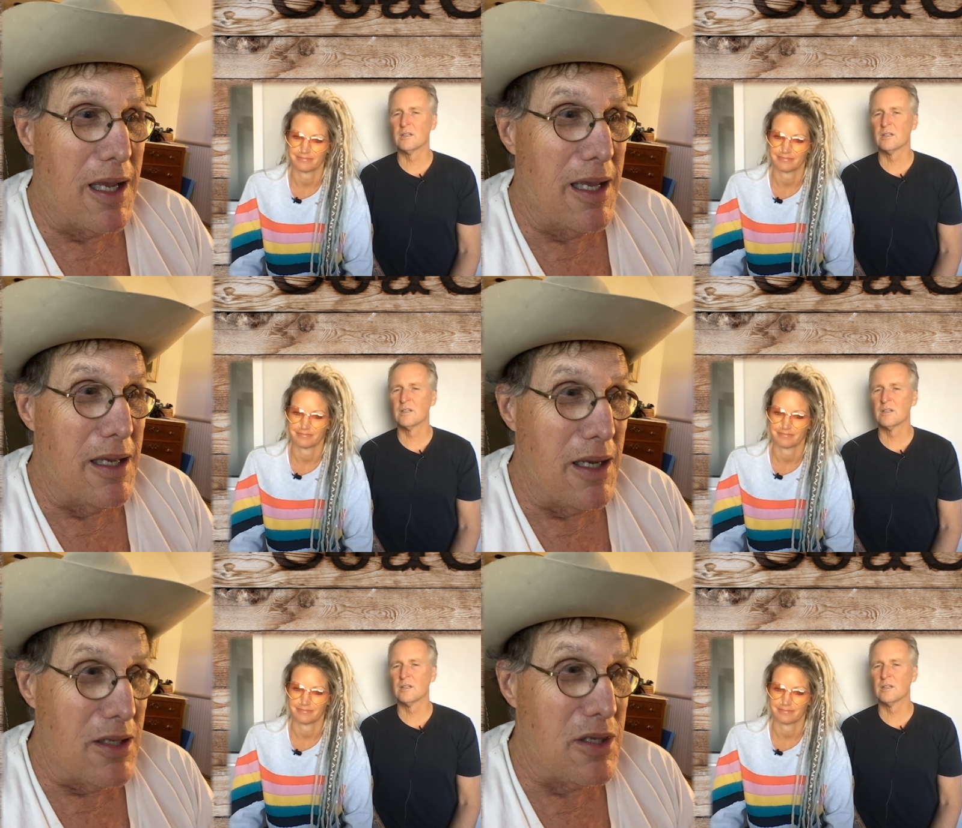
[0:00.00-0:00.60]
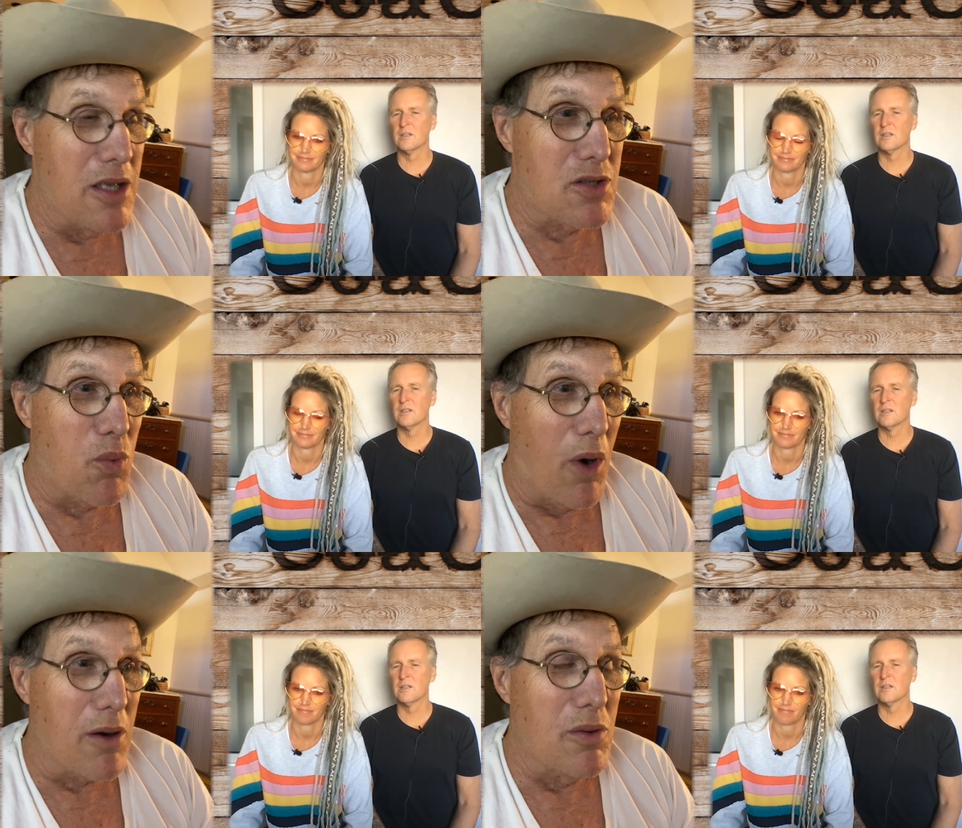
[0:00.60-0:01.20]
Speaker 1: and it, it's
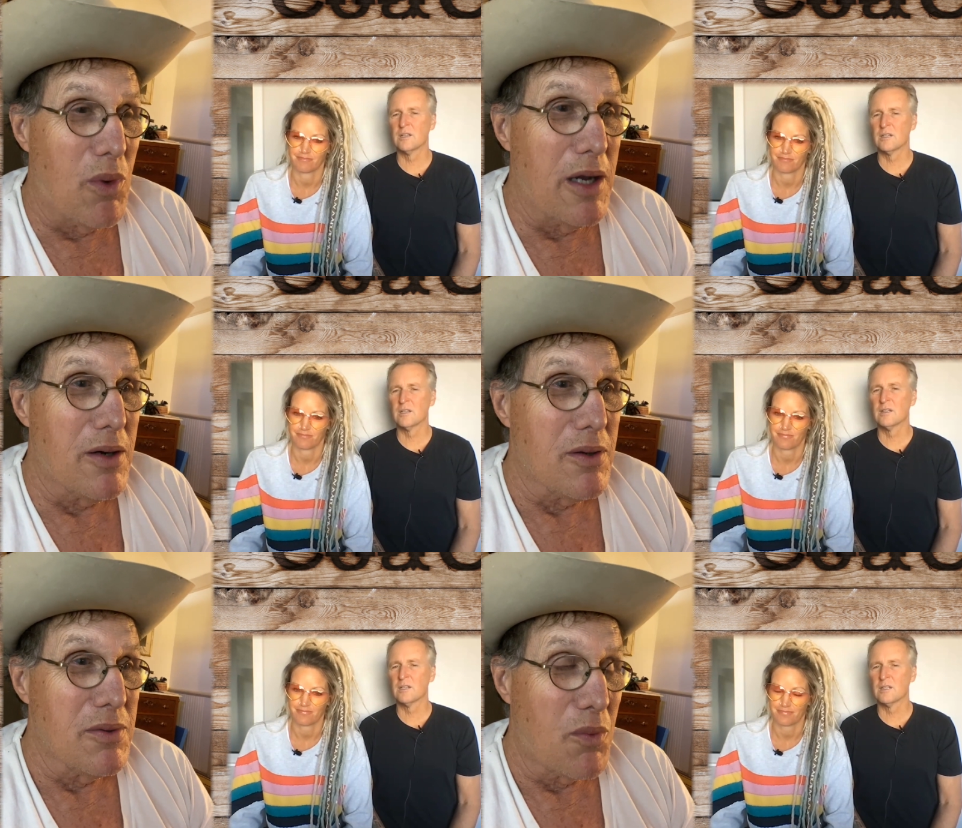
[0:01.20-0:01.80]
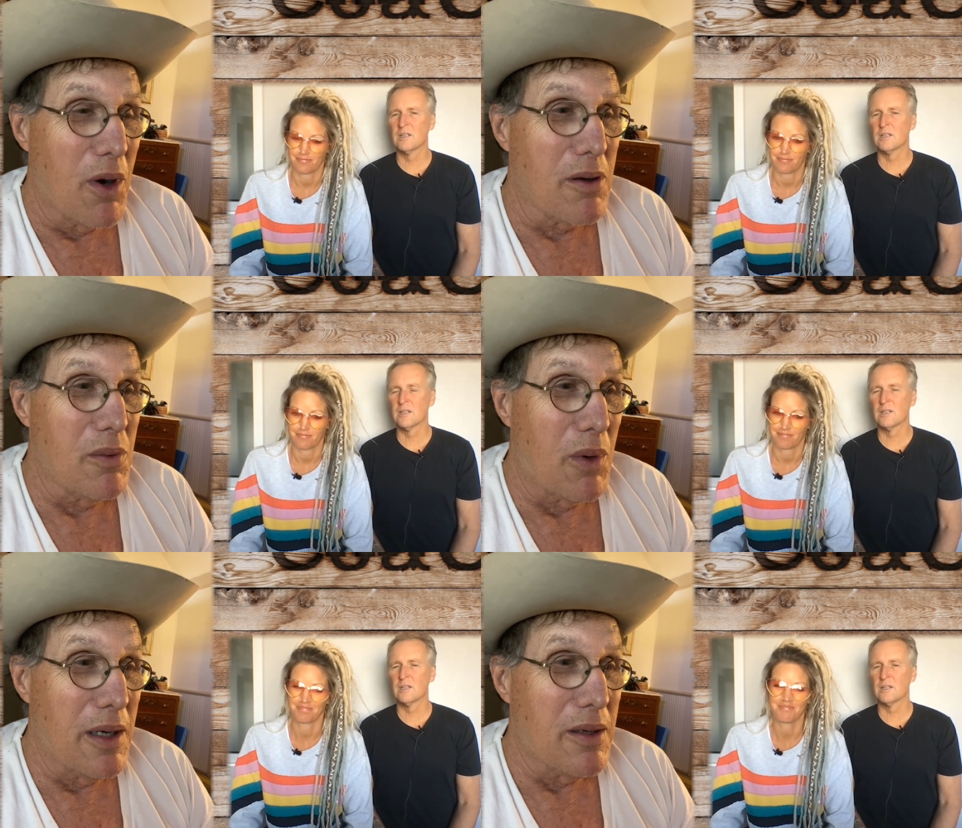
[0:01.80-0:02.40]
working well,
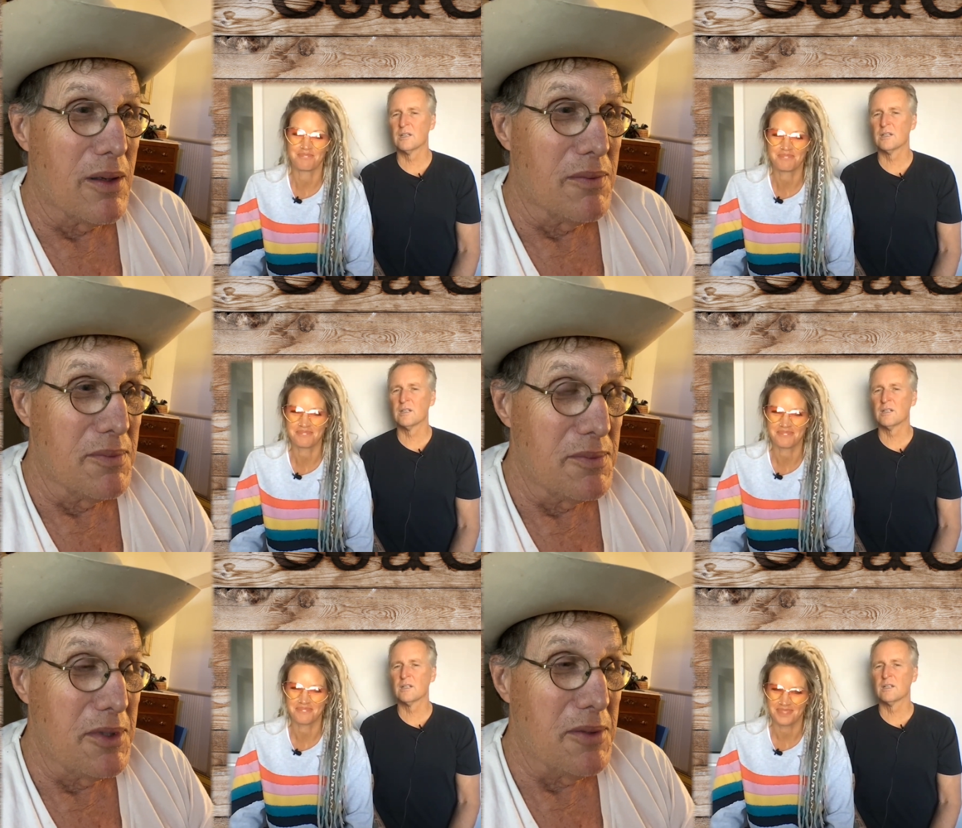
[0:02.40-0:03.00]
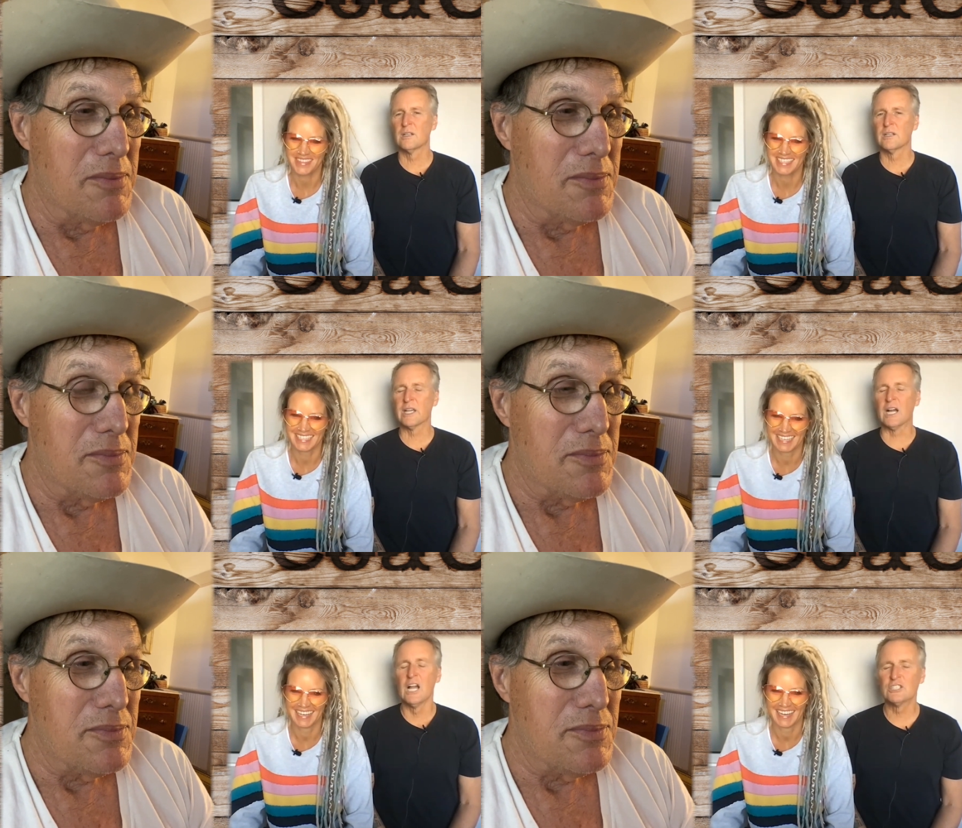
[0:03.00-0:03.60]
working well.
Speaker 2: Yeah.
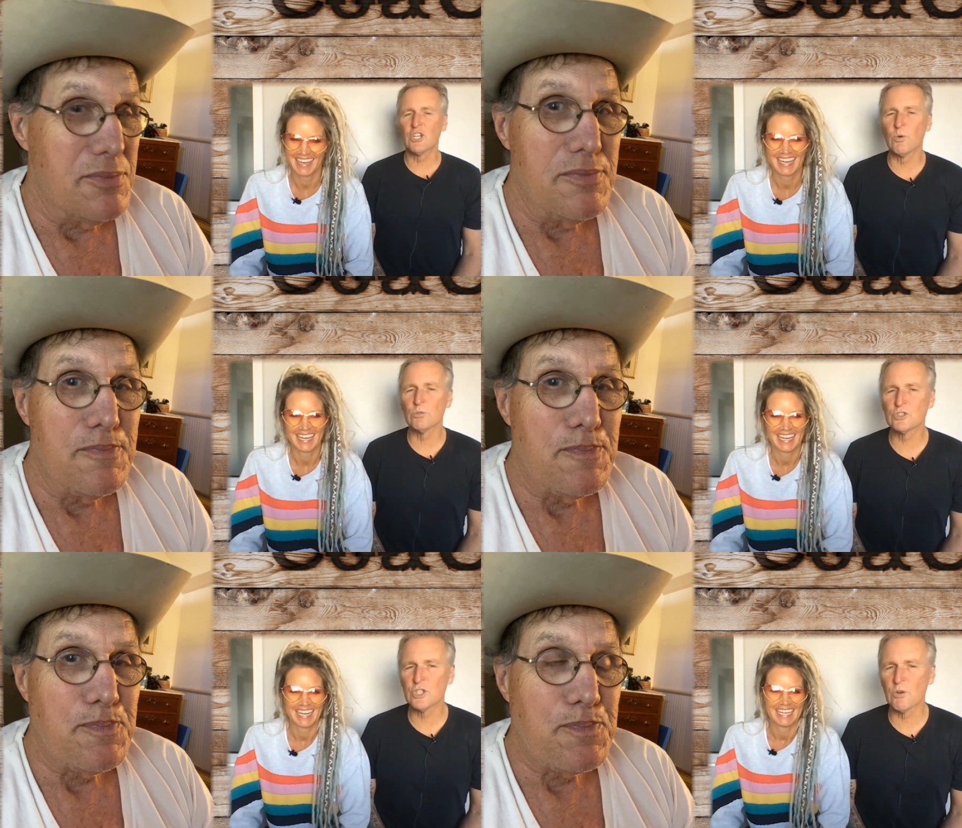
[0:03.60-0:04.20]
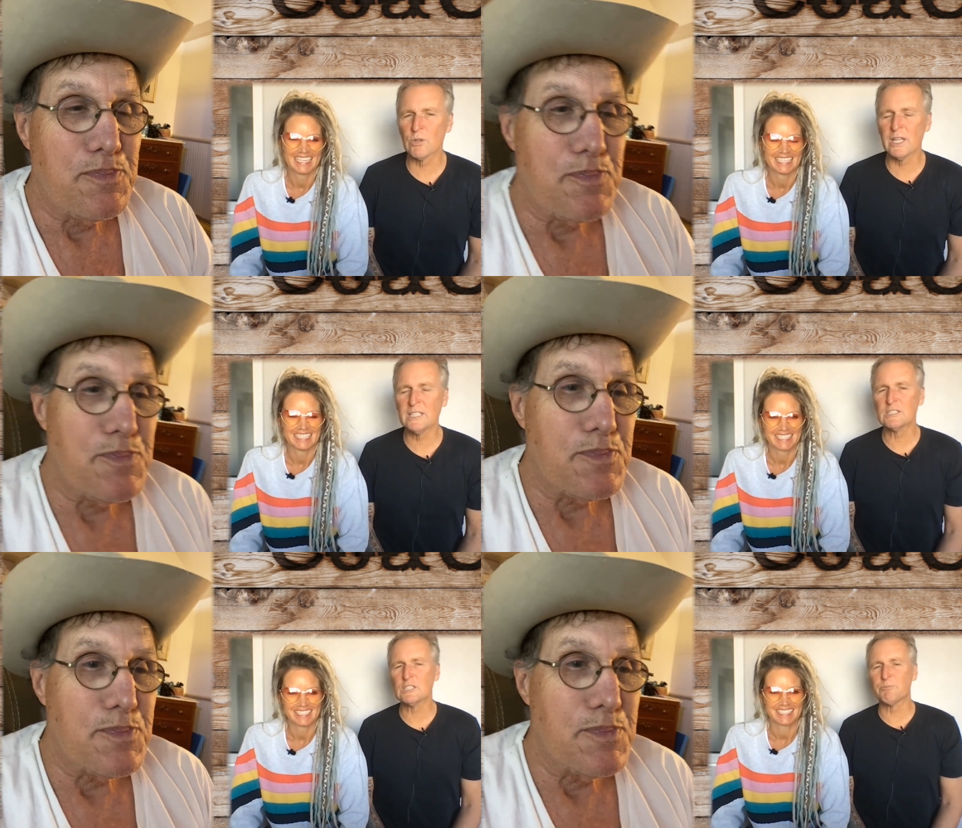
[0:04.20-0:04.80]
So so let's
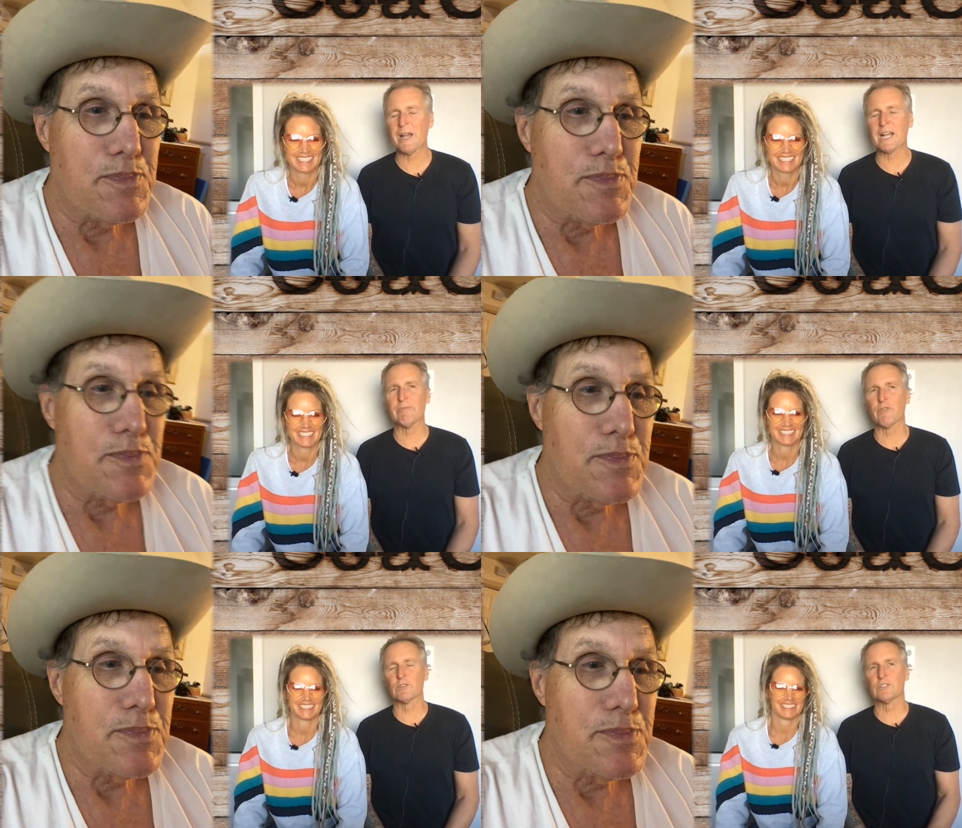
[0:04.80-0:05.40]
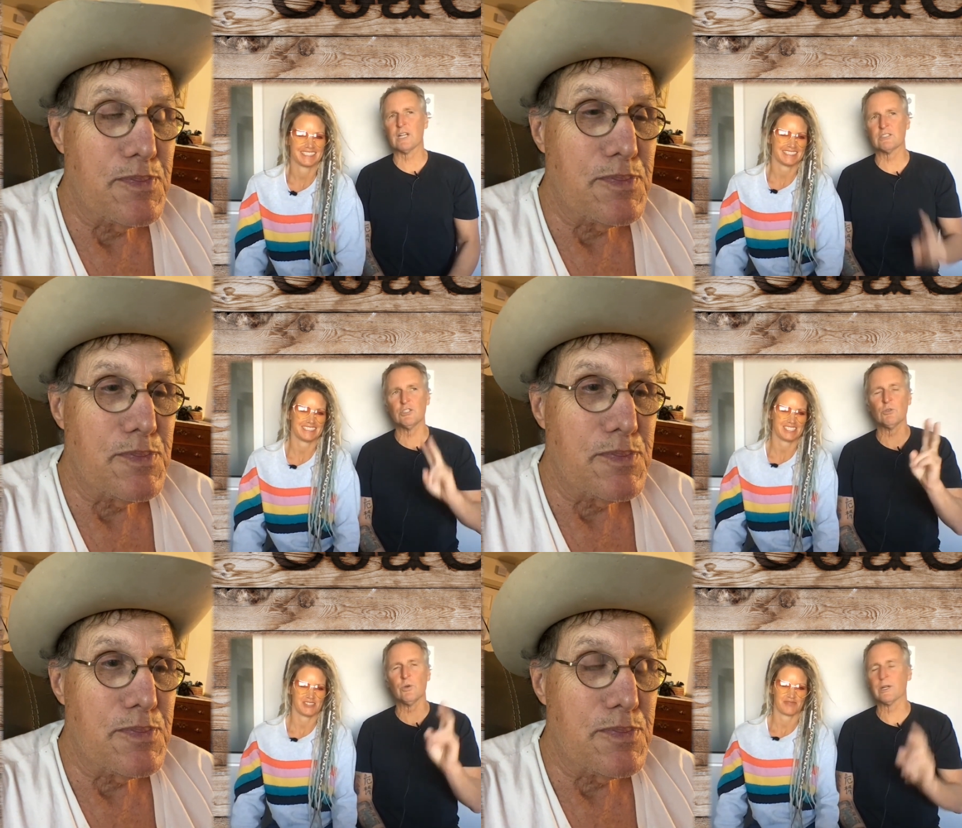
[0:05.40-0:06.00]
just back up for uh, two
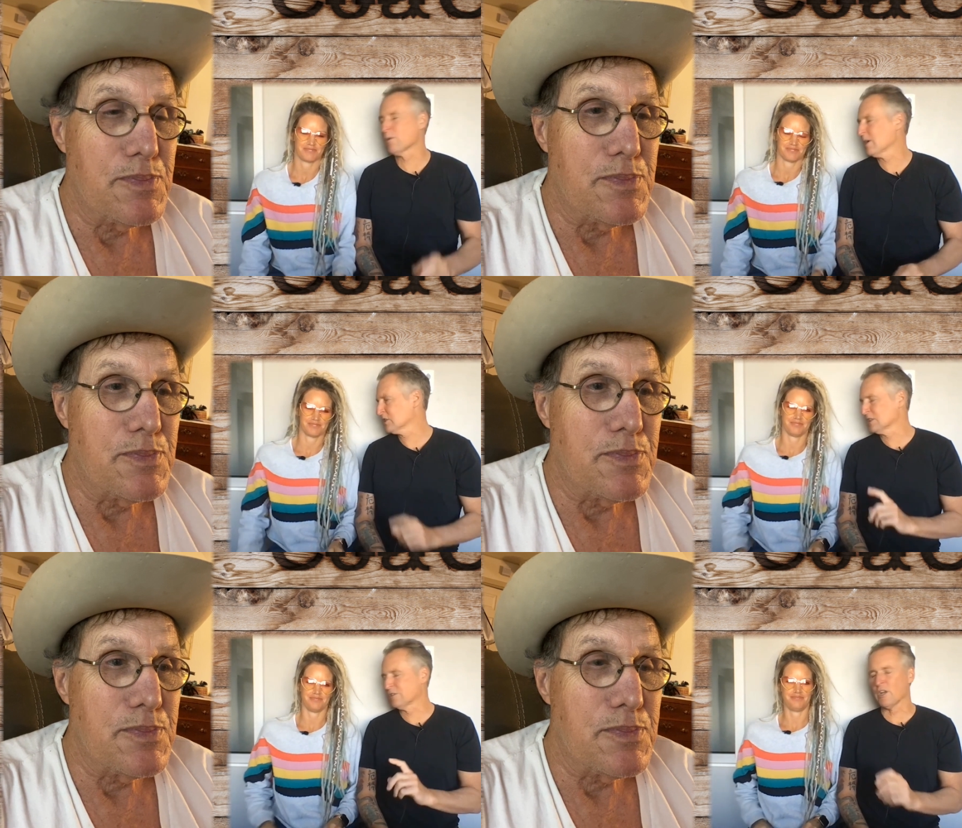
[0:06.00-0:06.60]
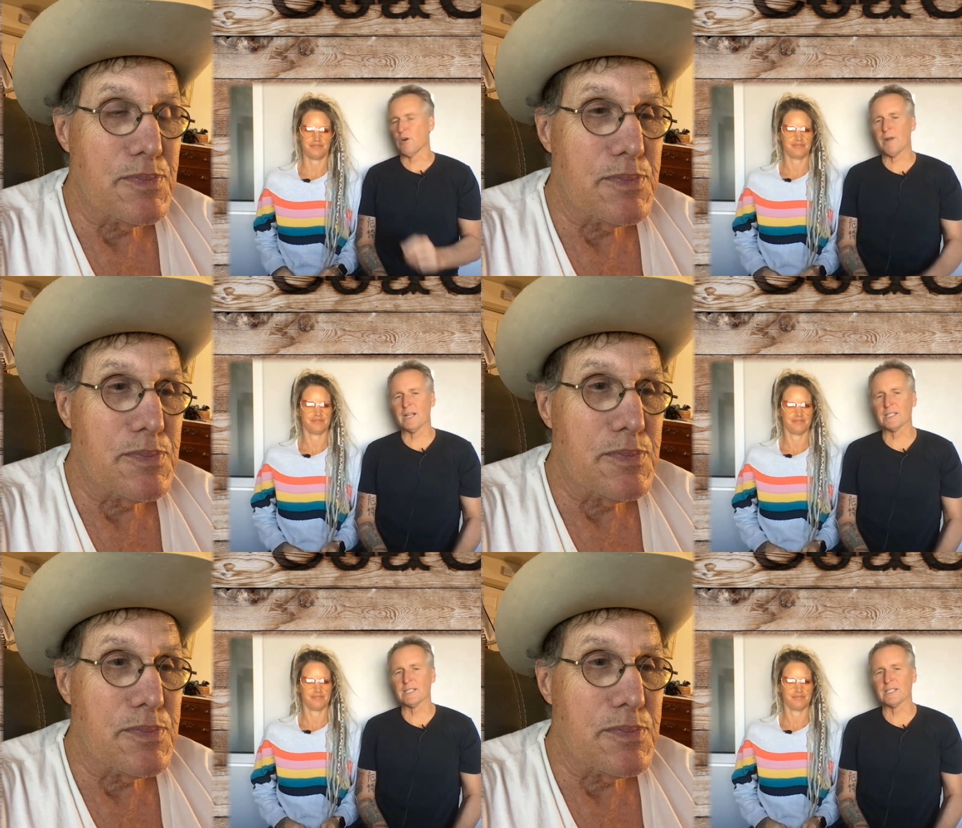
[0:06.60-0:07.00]
quick questions, if you don't mind,